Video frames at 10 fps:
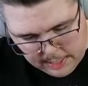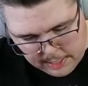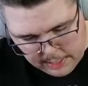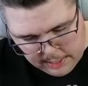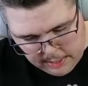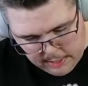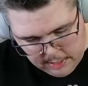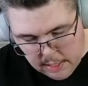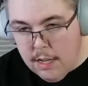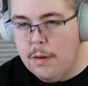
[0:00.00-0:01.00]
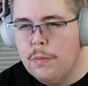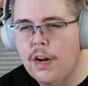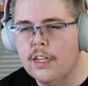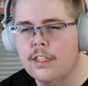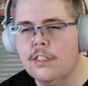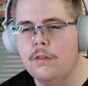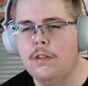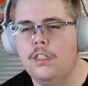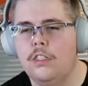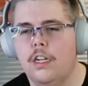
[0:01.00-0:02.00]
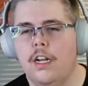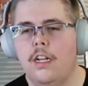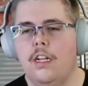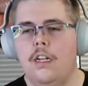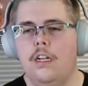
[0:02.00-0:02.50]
We get practice at reading chat.